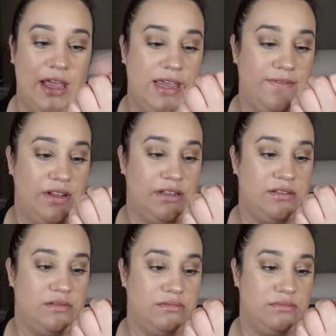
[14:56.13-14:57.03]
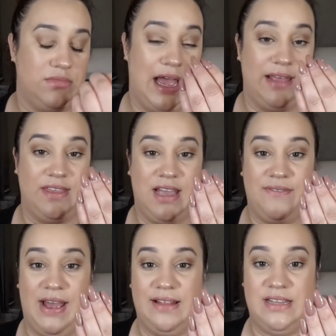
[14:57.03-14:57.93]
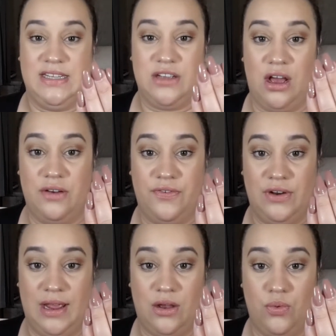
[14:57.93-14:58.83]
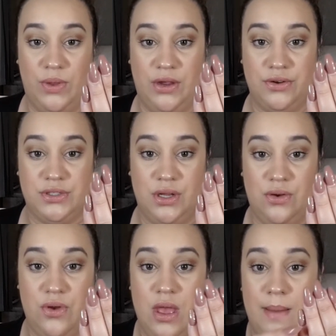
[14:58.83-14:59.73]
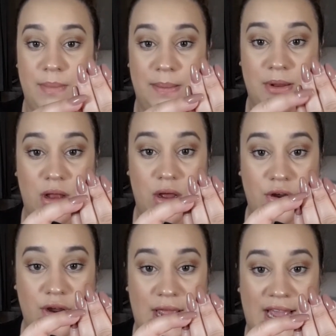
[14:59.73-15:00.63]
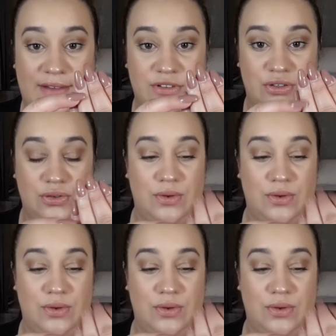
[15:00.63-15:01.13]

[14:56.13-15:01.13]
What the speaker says: Even, I think I've had these on for like a week or so, maybe longer. I have to